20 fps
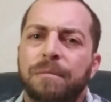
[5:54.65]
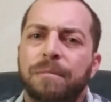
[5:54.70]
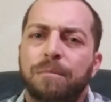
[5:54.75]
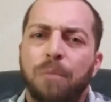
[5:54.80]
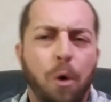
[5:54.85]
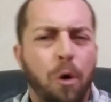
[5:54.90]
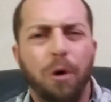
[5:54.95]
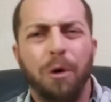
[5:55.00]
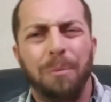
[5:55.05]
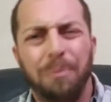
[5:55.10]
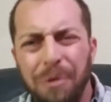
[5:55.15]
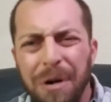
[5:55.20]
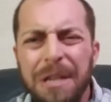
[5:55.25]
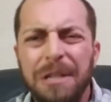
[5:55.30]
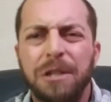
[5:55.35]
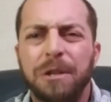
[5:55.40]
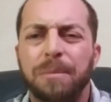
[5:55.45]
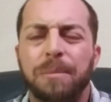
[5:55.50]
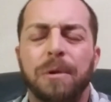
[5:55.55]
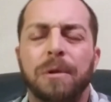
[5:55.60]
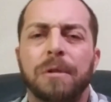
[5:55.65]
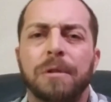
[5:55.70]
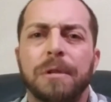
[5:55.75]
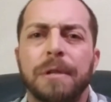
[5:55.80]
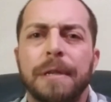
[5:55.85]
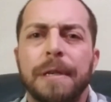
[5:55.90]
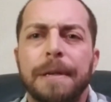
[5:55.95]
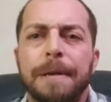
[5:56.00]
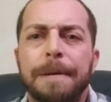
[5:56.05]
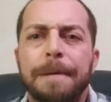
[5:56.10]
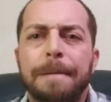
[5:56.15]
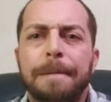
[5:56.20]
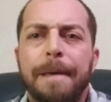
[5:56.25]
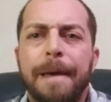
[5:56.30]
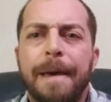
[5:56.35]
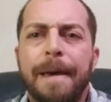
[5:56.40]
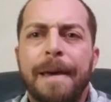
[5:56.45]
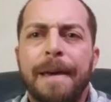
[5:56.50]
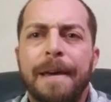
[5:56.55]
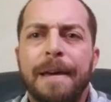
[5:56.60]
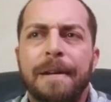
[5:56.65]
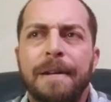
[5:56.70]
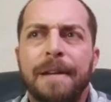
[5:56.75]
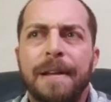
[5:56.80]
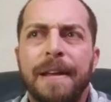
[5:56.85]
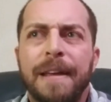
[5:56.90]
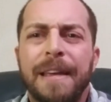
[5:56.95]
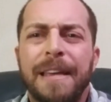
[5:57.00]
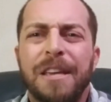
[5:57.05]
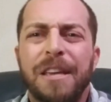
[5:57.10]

moral principles. And